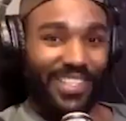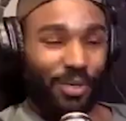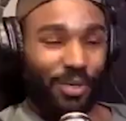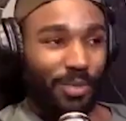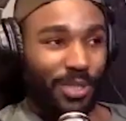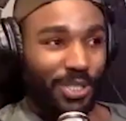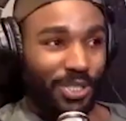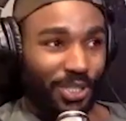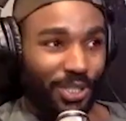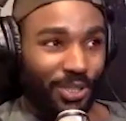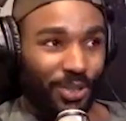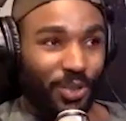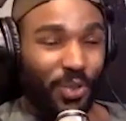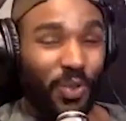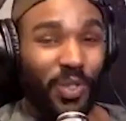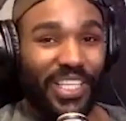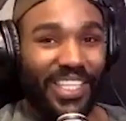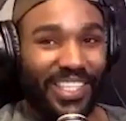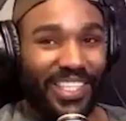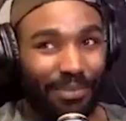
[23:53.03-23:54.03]
almost your
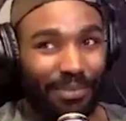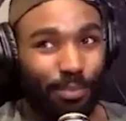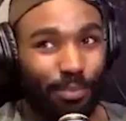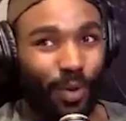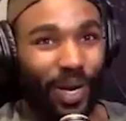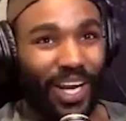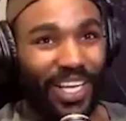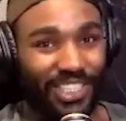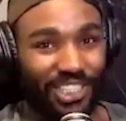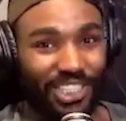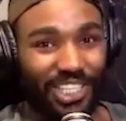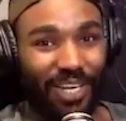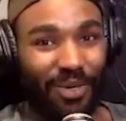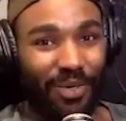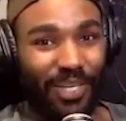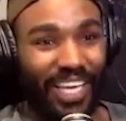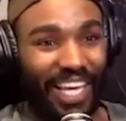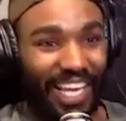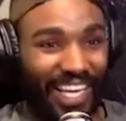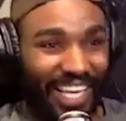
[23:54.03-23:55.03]
duty to branch
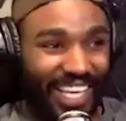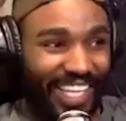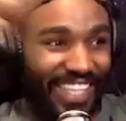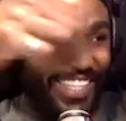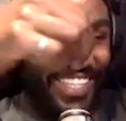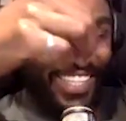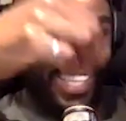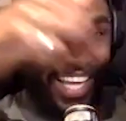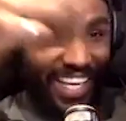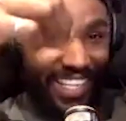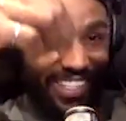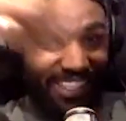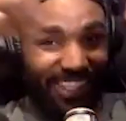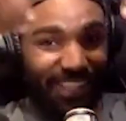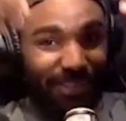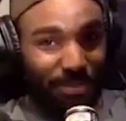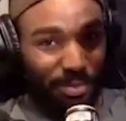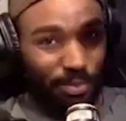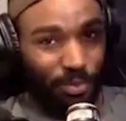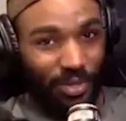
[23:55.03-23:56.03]
out, get into that
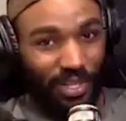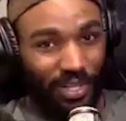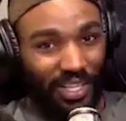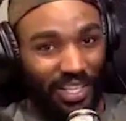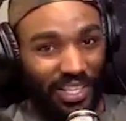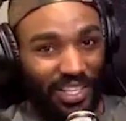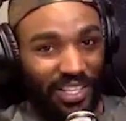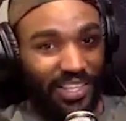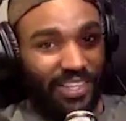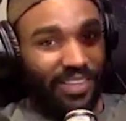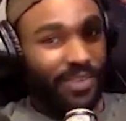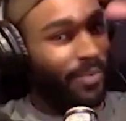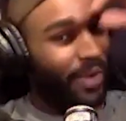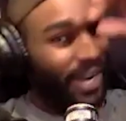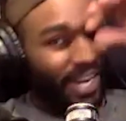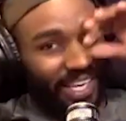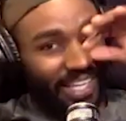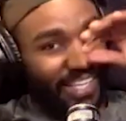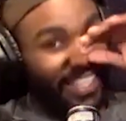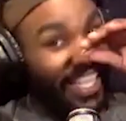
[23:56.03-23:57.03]
gene pool
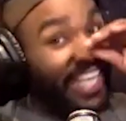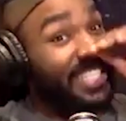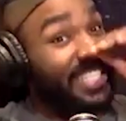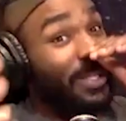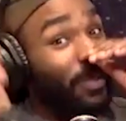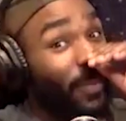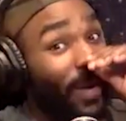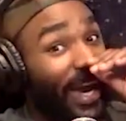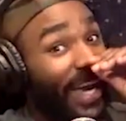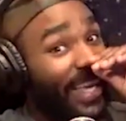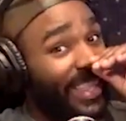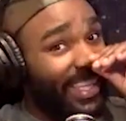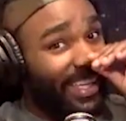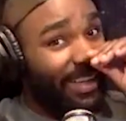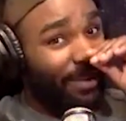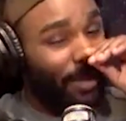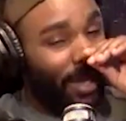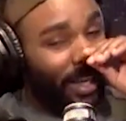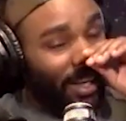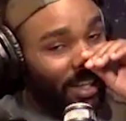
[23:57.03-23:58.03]
right? That's the way I
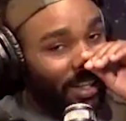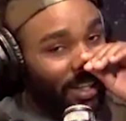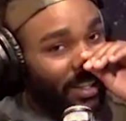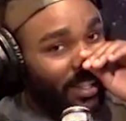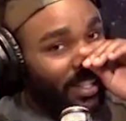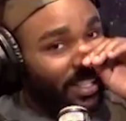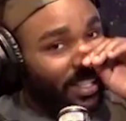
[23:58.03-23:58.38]
think about it.